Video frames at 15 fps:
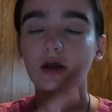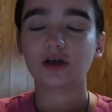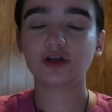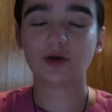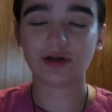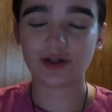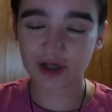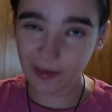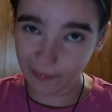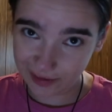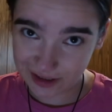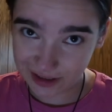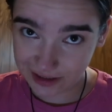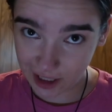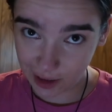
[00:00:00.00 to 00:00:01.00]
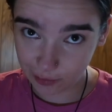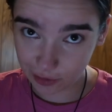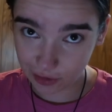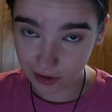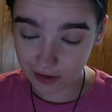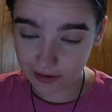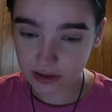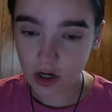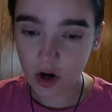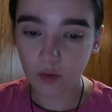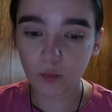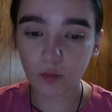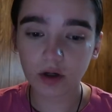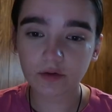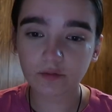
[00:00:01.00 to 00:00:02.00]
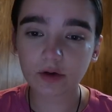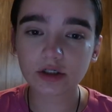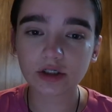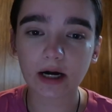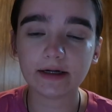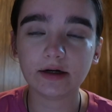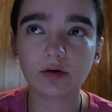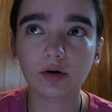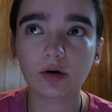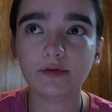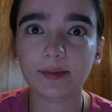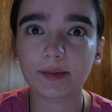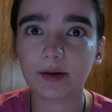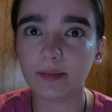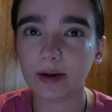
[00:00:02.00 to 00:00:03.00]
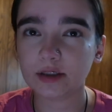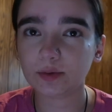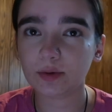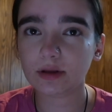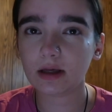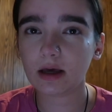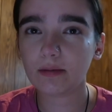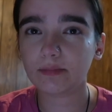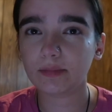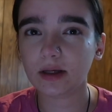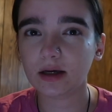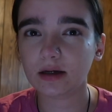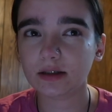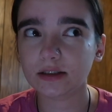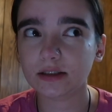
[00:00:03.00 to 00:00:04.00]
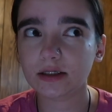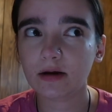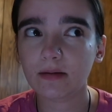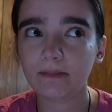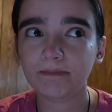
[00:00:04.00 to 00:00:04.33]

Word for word: So I took a bunch of tablecloths, one of which I don't know if I'm going to mess with yet, because